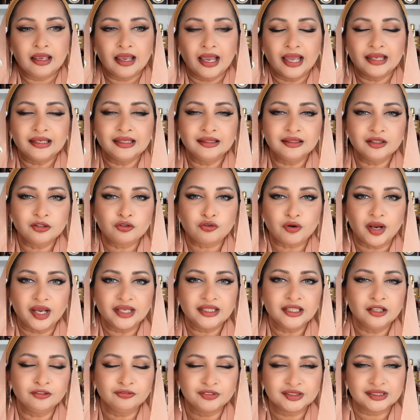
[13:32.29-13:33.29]
And in the
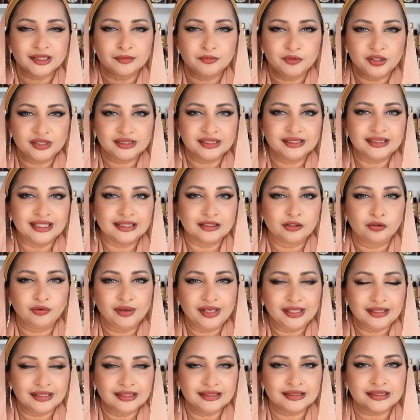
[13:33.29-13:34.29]
dry down, for some reason, that
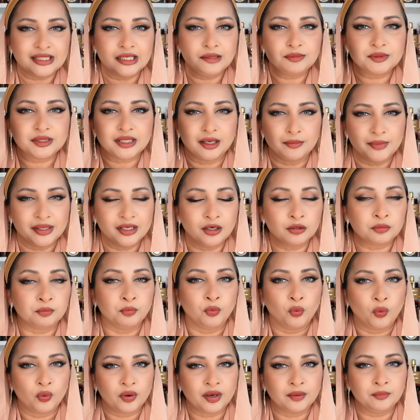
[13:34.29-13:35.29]
greenness keeps coming out
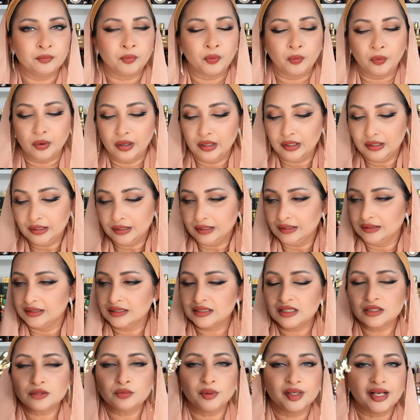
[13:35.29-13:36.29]
more and more.
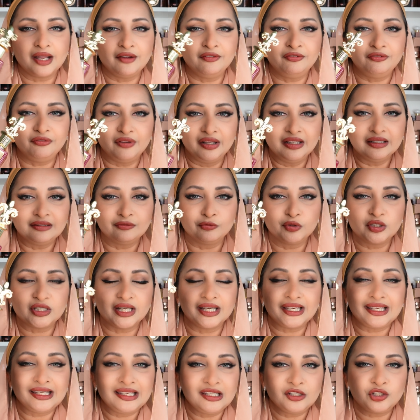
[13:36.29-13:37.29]
This is what I felt, which I
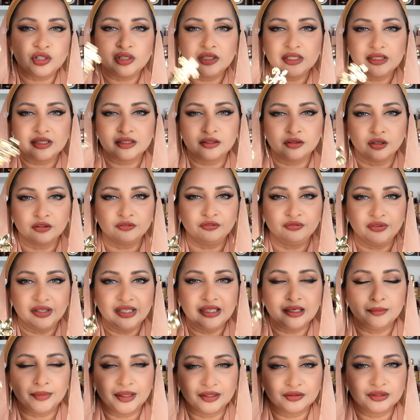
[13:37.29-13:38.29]
initially did not
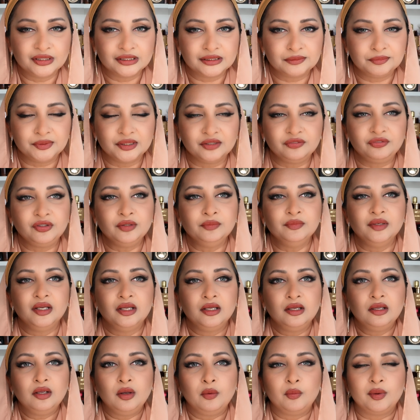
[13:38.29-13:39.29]
feel about this perfume.
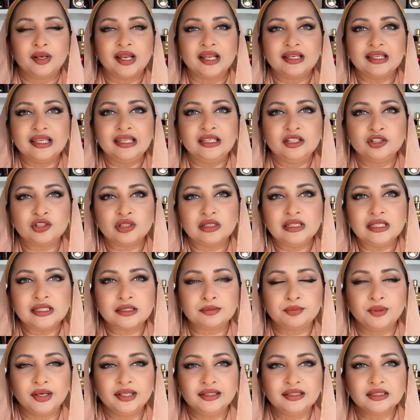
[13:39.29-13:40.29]
When I initially
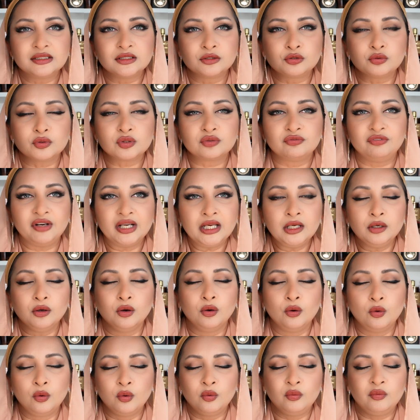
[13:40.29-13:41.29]
sprayed this, it was very
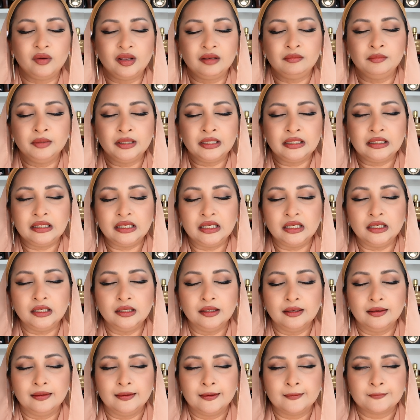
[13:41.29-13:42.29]

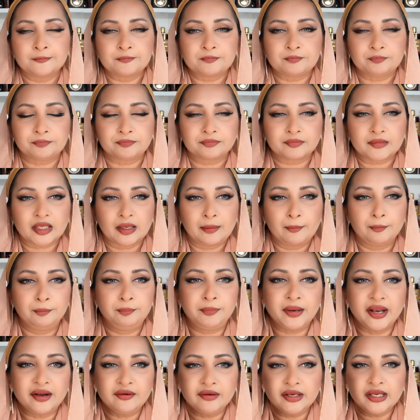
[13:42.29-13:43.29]
overwhelmingly
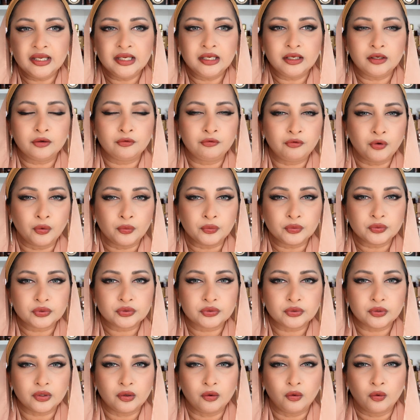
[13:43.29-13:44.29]
berry
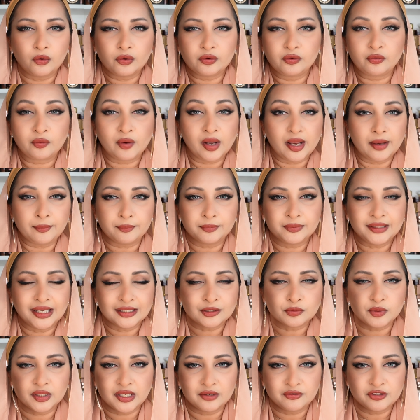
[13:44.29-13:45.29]
rose or grape.
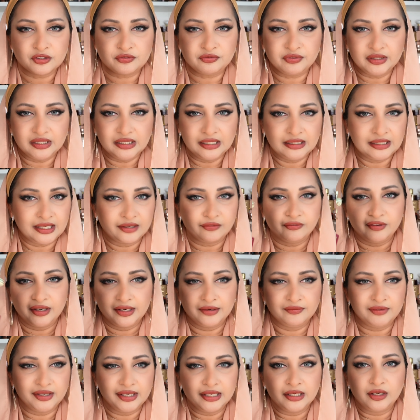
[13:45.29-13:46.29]
That's what I was feeling, like
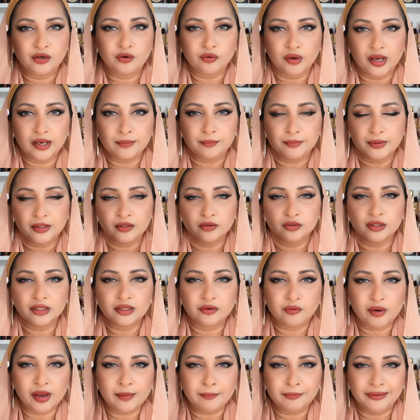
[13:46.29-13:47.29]
very, very grape. You know, the
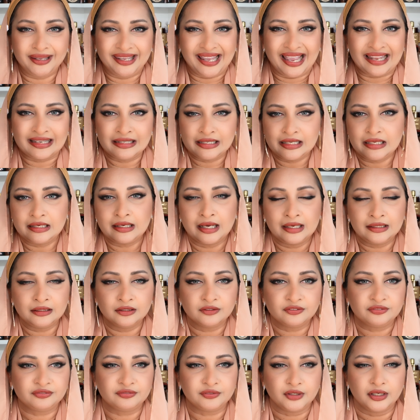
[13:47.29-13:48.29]
grape candy kind
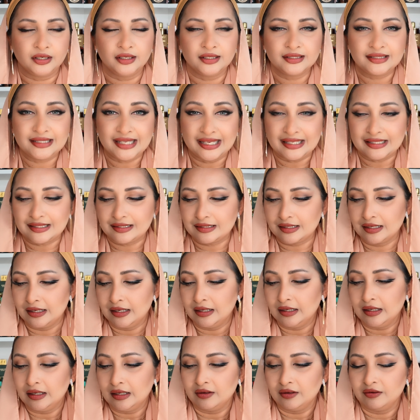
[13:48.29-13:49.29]
of taste
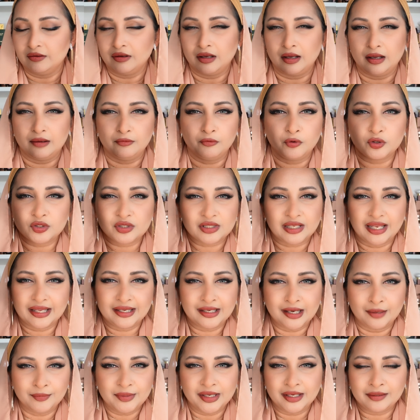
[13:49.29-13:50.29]
was
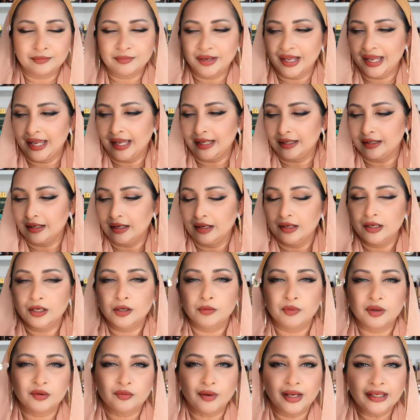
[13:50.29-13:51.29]
like coming in my head.
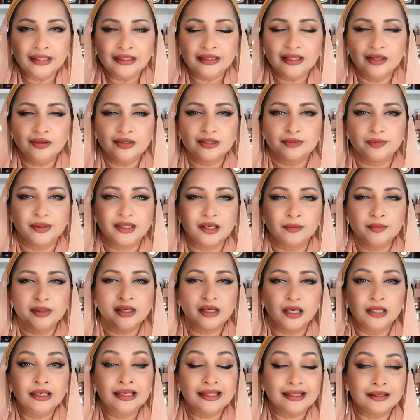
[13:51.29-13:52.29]
But right now, it's
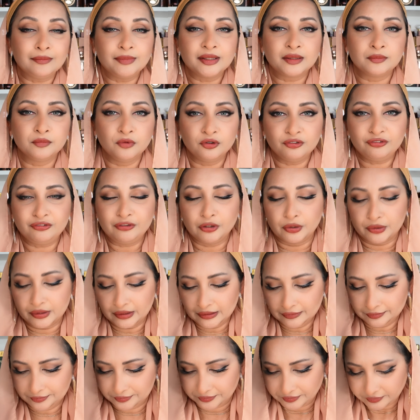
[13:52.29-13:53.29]
becoming a little bit more
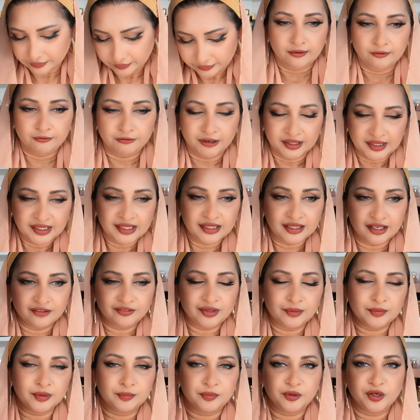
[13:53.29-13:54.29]
floral. Funny enough,
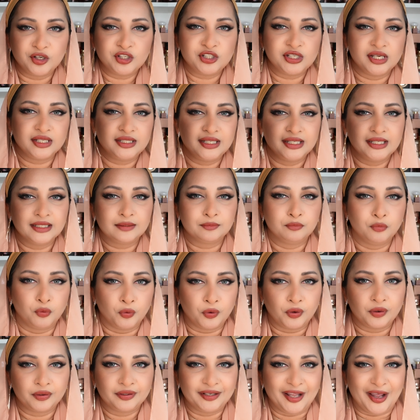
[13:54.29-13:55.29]
I'm appreciating it
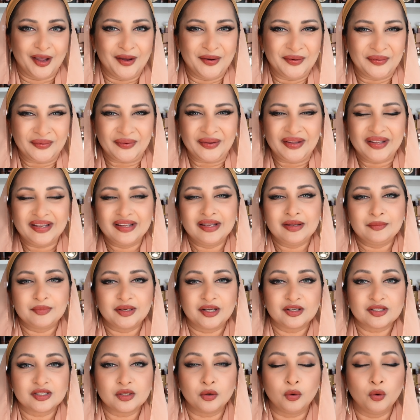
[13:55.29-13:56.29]
more now
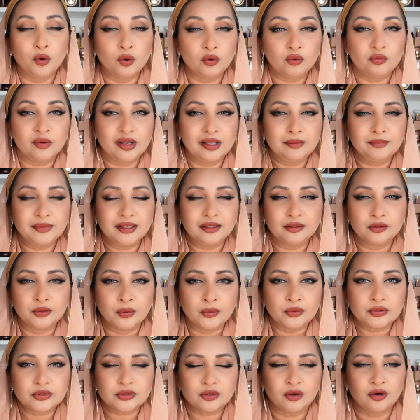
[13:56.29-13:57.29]
because the overwhelming
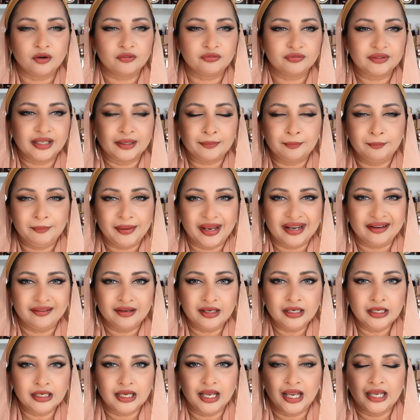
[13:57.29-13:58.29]
note of that
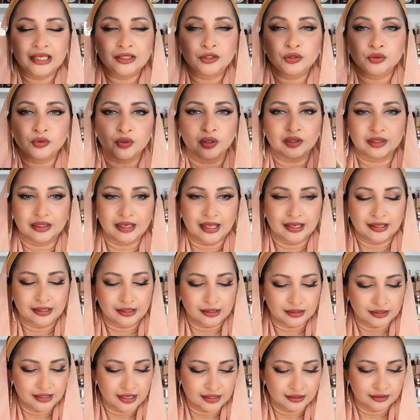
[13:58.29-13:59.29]
berry, I do not like
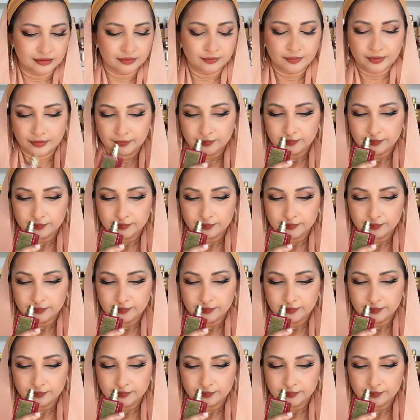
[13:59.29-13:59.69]
it. And